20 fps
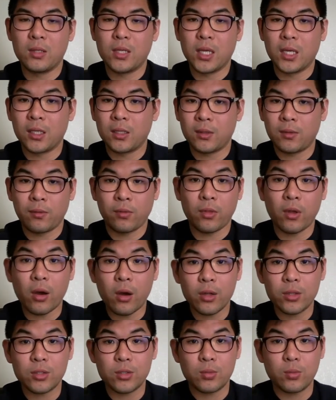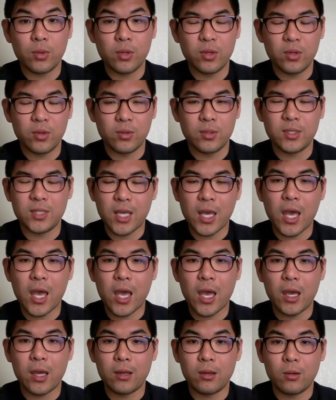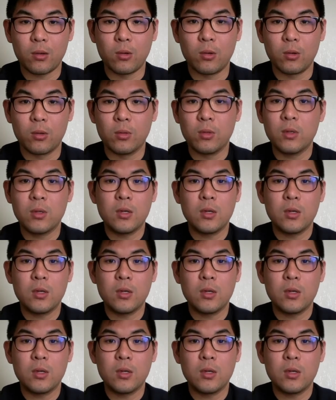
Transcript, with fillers: negative thoughts when they're sad or